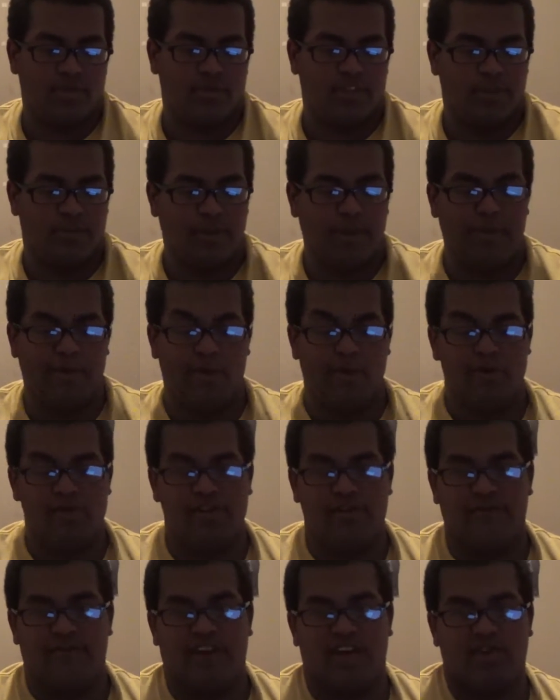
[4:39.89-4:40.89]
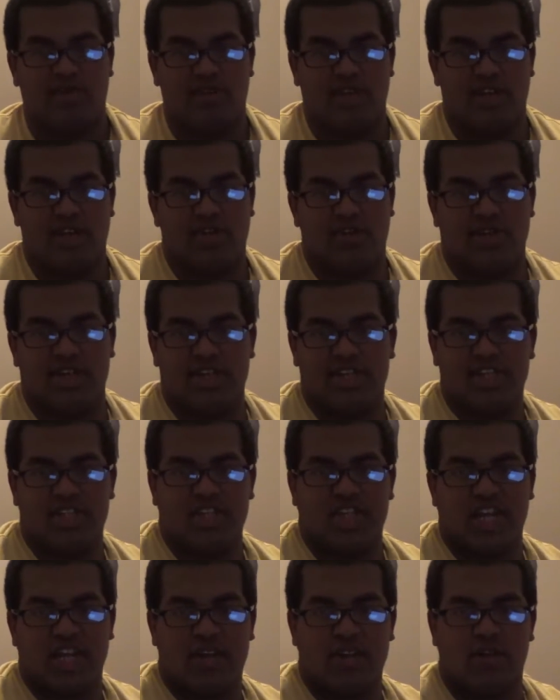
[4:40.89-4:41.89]
the people who were involved were either in
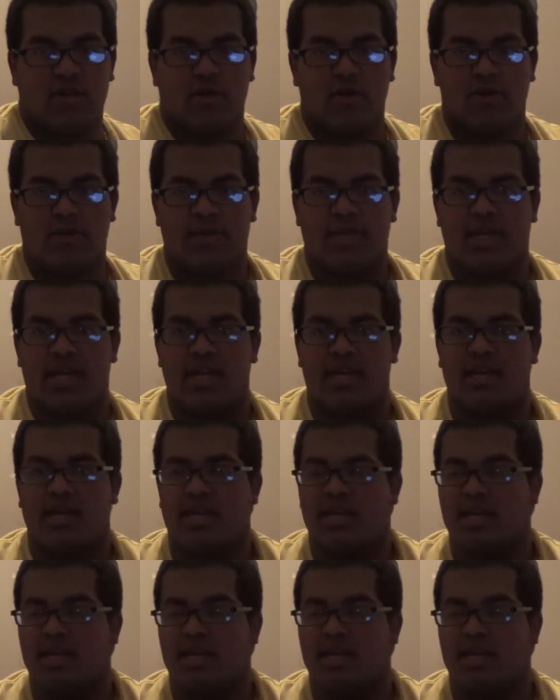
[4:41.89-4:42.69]
jail or dead.